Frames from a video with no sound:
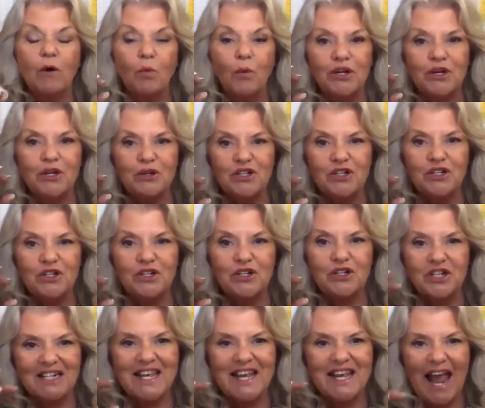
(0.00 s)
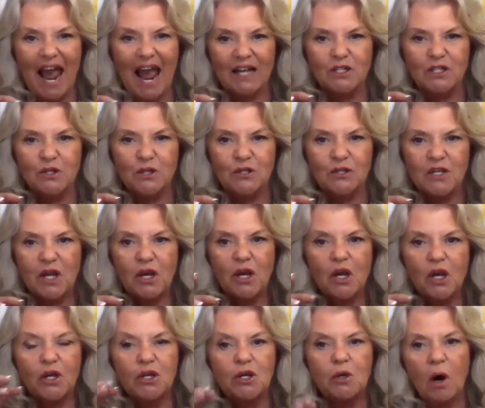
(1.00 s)
And when you change the answers,
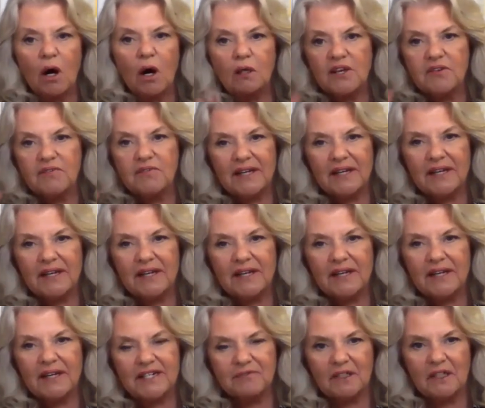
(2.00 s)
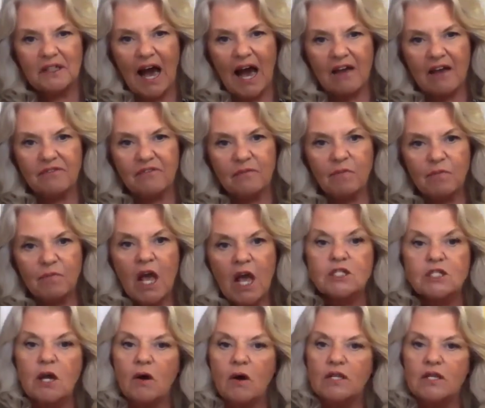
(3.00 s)
you are living a different life.
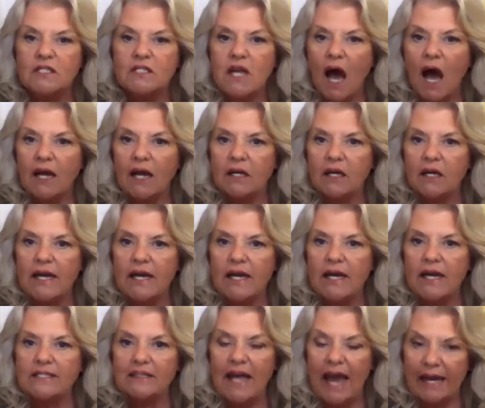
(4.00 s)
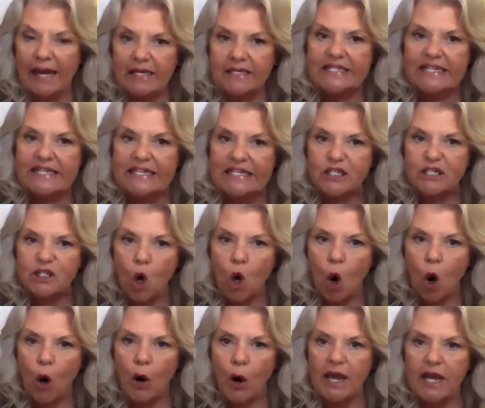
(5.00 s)
So it's not, it's a legacy
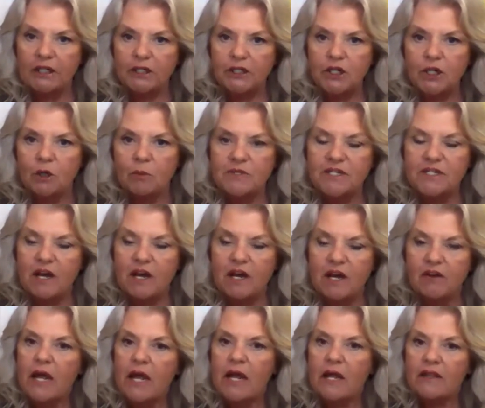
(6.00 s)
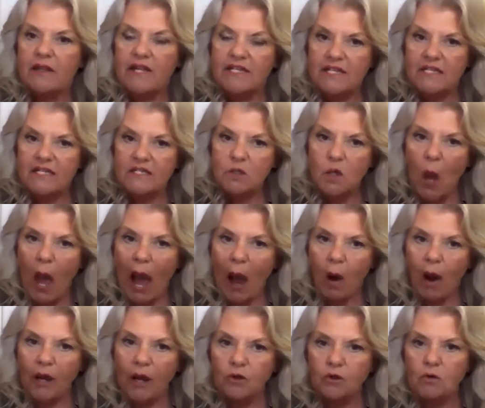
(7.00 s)
story in terms of this is
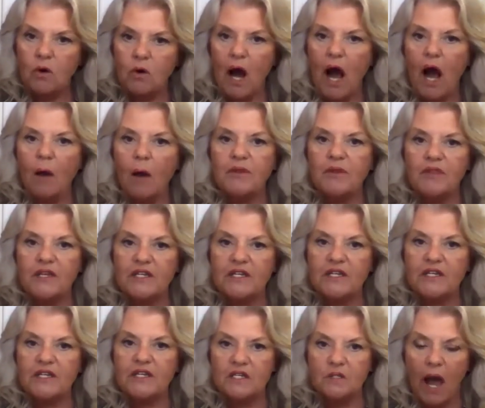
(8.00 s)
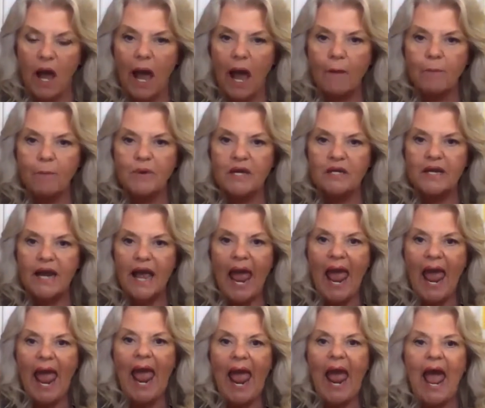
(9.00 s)
how I grew up and this is what
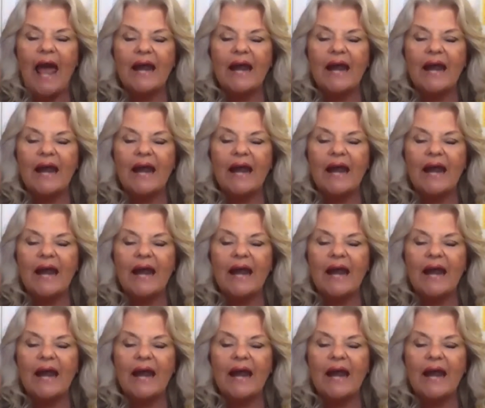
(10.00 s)
happened.